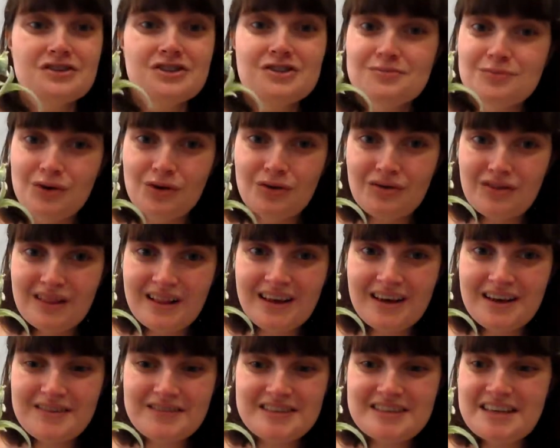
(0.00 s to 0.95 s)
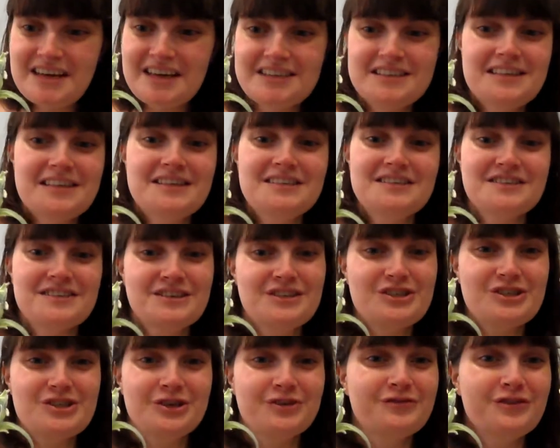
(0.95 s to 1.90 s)
smooth leaves, as is
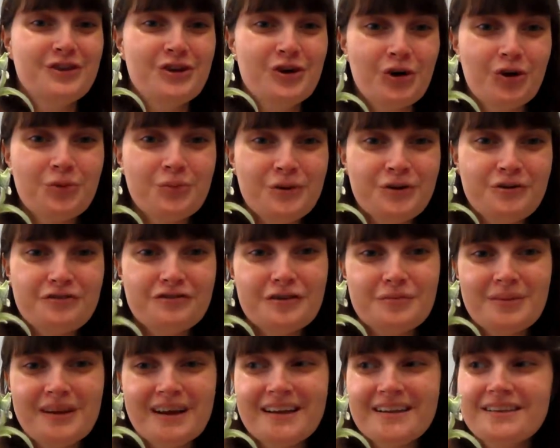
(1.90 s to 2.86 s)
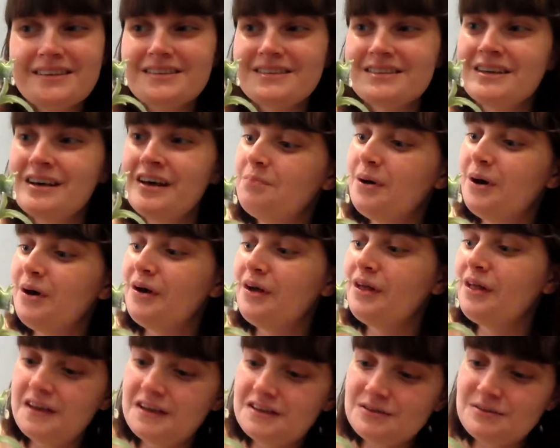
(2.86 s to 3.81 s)
sort of normal for plants,
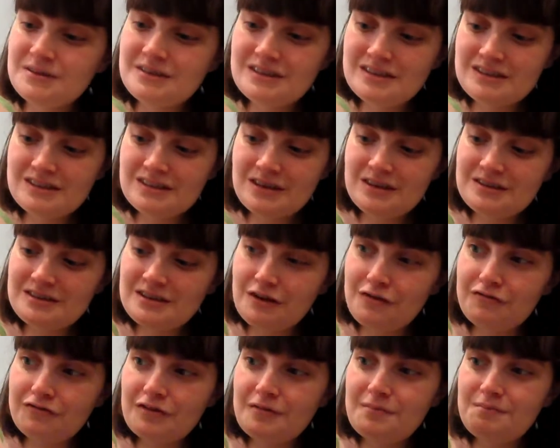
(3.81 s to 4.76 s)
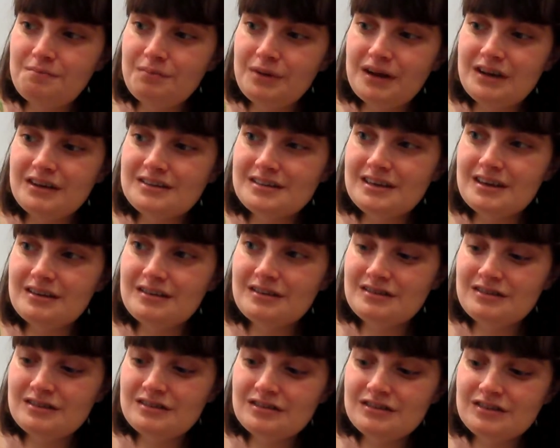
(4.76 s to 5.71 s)
but this one is so different because it
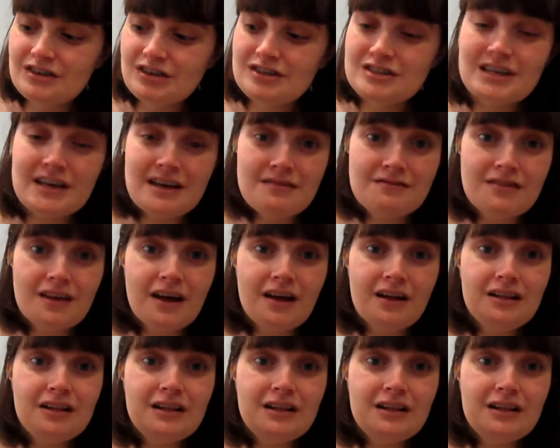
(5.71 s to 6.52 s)
does have that